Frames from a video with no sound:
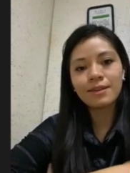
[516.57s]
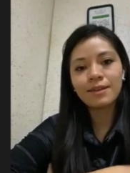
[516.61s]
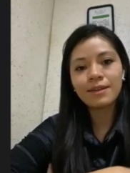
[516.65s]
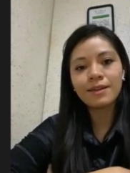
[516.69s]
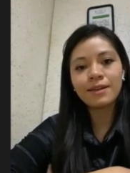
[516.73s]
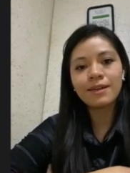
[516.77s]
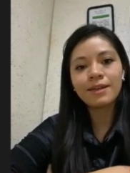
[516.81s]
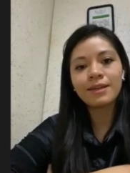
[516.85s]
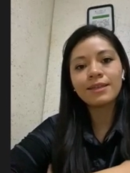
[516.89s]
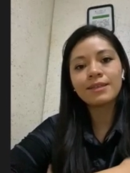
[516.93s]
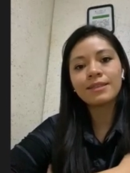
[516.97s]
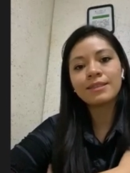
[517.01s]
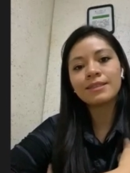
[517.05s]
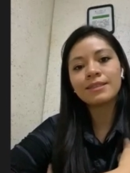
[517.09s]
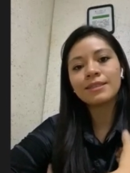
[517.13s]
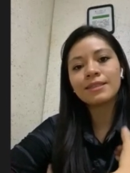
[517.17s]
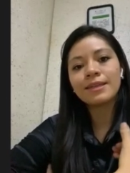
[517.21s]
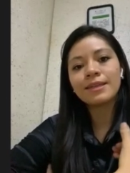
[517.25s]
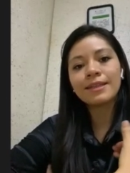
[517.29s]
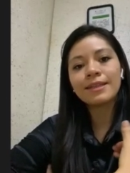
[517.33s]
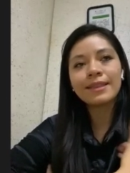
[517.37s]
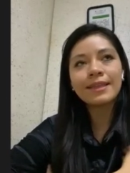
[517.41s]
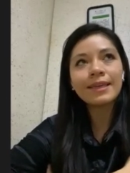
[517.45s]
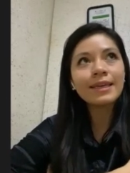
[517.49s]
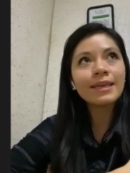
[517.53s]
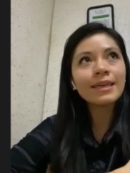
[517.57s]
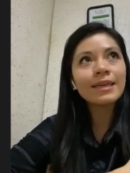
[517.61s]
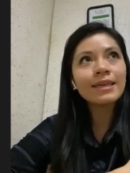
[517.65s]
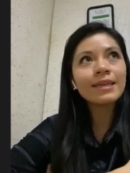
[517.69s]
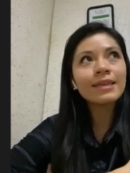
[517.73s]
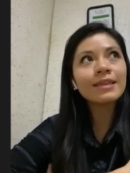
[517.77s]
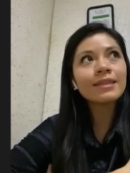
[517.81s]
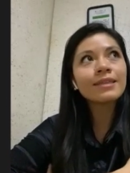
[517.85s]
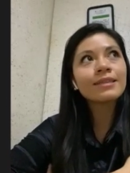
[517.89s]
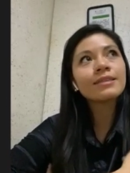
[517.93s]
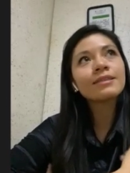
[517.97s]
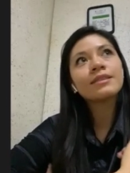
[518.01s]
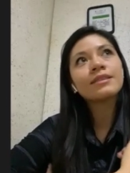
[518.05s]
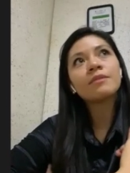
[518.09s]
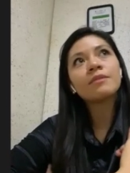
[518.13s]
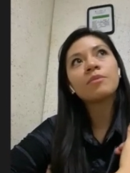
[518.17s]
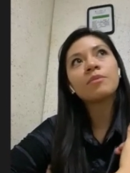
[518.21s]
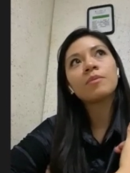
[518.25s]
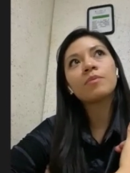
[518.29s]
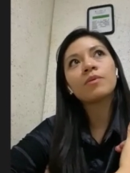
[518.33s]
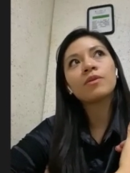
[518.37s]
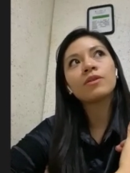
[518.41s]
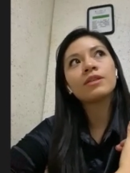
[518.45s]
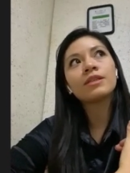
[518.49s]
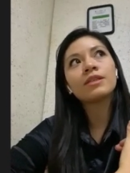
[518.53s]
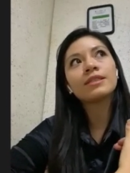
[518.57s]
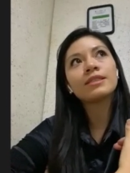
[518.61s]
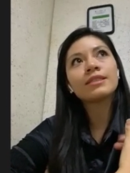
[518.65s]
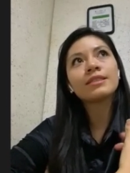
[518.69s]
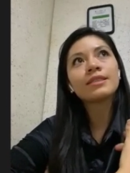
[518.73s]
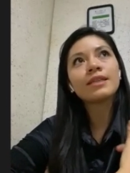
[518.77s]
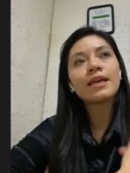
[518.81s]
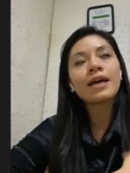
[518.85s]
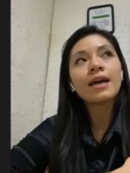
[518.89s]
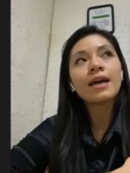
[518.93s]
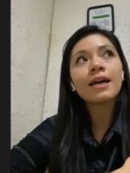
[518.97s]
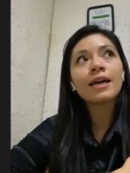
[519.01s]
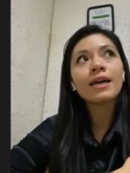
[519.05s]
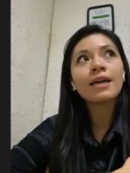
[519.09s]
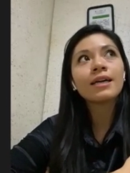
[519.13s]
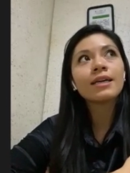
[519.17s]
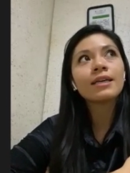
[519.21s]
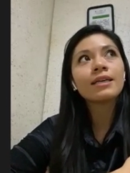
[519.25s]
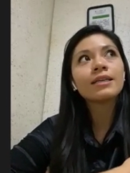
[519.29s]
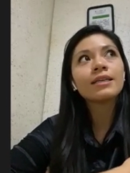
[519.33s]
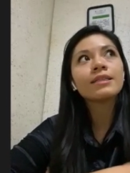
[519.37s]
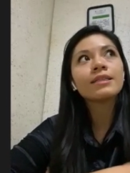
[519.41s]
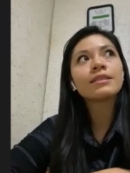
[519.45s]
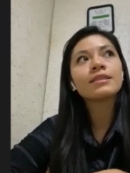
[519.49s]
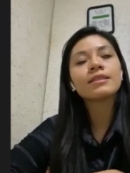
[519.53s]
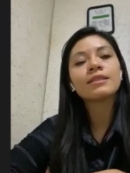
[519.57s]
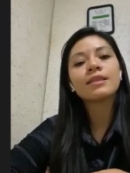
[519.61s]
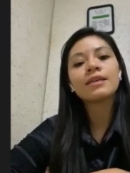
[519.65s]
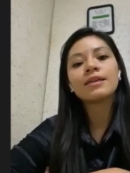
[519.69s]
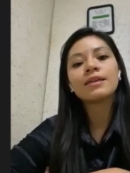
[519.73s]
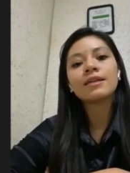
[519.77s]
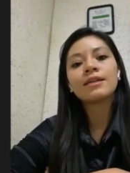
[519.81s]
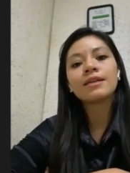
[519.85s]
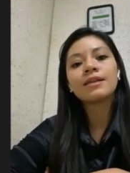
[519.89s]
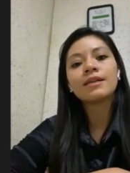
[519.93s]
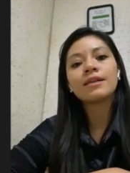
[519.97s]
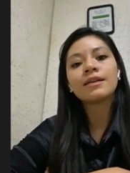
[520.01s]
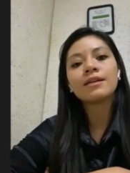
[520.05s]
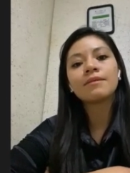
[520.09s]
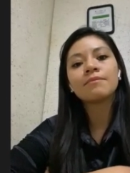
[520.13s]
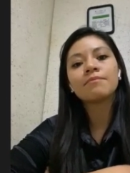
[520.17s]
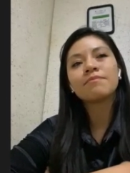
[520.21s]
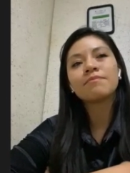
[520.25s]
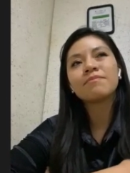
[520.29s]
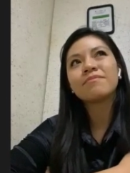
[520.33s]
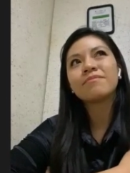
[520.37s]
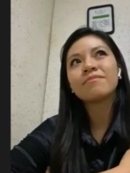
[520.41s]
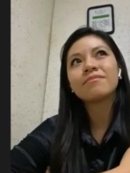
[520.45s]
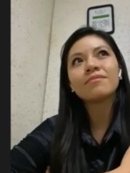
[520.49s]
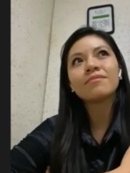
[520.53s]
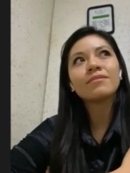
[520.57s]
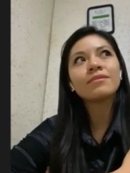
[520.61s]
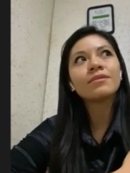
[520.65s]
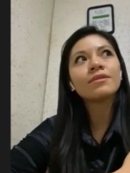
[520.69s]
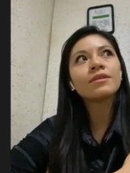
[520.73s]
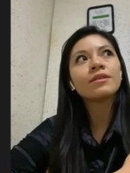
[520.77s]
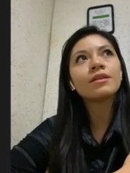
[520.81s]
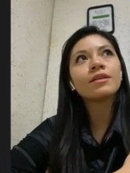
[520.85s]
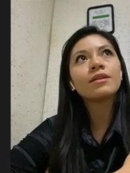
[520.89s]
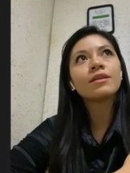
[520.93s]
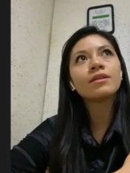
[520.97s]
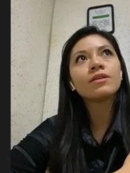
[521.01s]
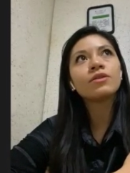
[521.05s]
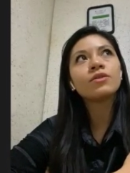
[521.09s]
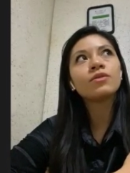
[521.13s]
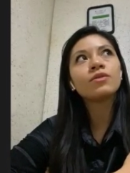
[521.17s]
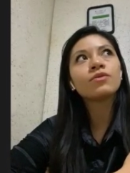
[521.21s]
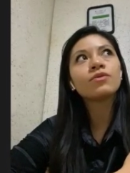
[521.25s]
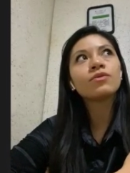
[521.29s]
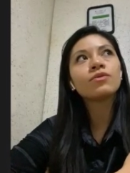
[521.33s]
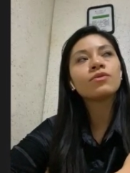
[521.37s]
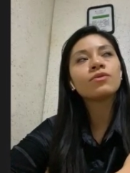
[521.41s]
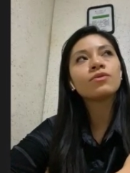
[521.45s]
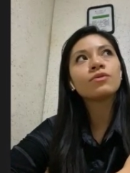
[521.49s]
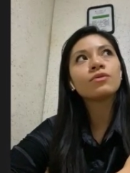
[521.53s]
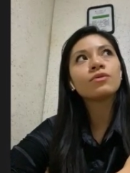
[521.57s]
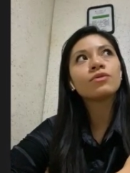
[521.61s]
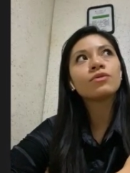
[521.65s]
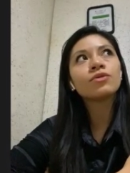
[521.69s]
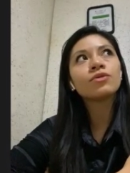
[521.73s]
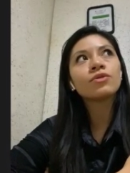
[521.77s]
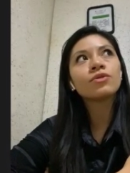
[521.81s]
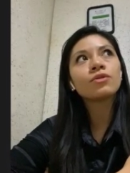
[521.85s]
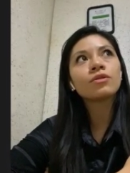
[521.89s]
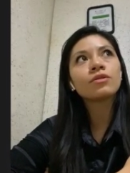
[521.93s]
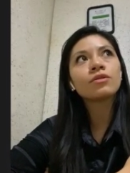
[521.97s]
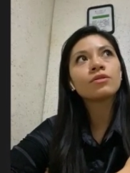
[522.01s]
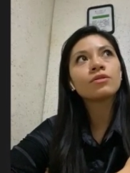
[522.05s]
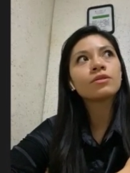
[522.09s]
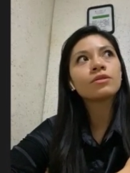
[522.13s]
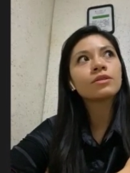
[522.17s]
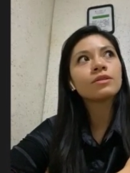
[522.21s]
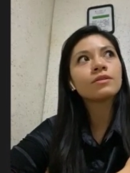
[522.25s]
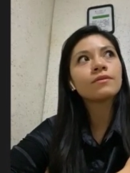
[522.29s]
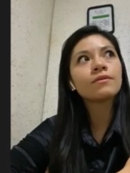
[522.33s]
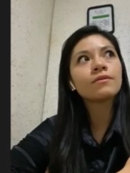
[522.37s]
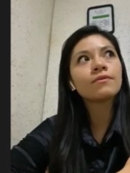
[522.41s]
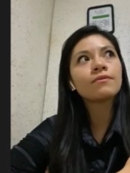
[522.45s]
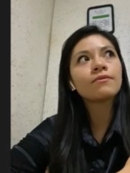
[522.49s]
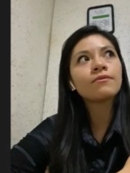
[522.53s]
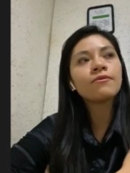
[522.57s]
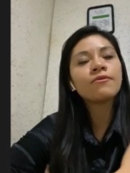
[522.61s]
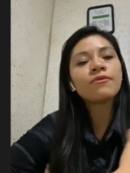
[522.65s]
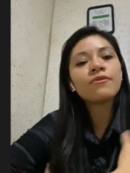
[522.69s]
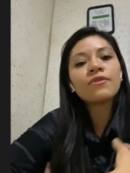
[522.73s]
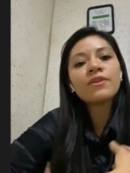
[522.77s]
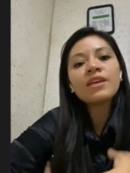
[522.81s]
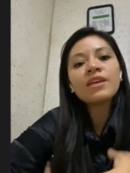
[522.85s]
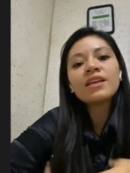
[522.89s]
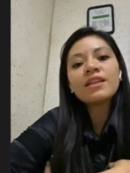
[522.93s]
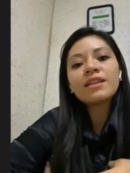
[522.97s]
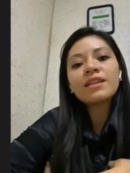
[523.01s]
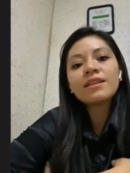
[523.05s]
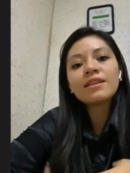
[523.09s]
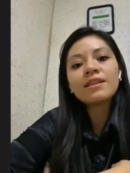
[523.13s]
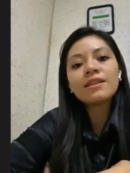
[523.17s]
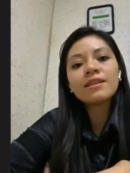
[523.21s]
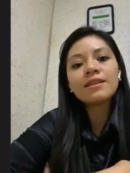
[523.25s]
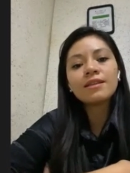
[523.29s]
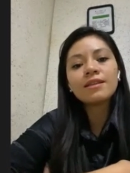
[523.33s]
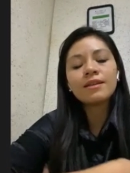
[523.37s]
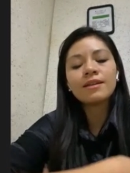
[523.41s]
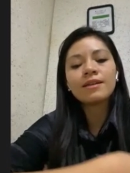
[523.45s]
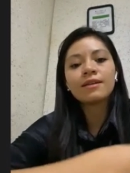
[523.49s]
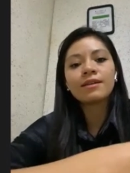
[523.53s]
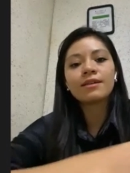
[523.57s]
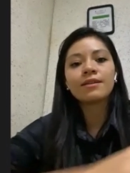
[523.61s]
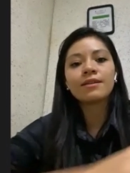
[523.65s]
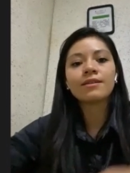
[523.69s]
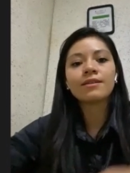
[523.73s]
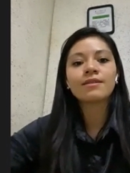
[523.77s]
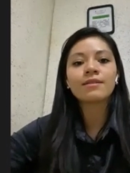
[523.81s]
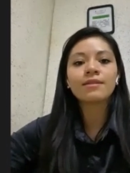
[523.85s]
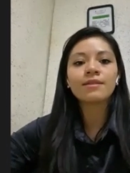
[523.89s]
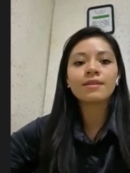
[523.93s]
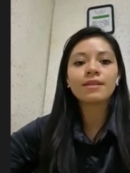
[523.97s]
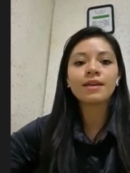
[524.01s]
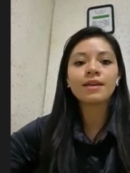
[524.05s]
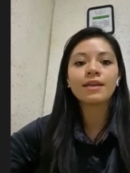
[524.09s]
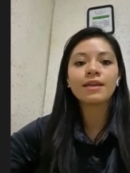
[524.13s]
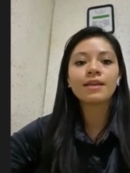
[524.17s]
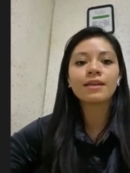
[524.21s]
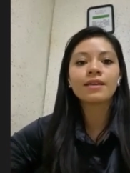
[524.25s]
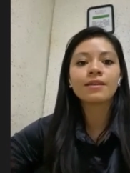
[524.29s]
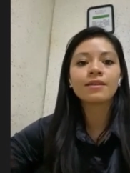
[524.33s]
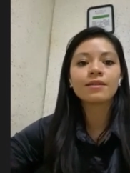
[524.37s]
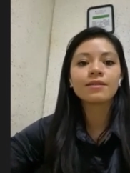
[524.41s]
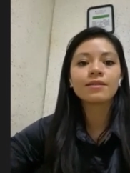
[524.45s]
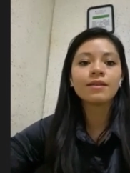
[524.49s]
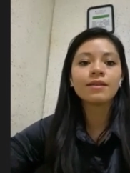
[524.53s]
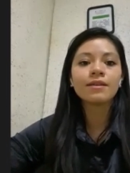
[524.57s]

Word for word: Uh, it's clean. The people is nice. Uh, you you don't feel uh, like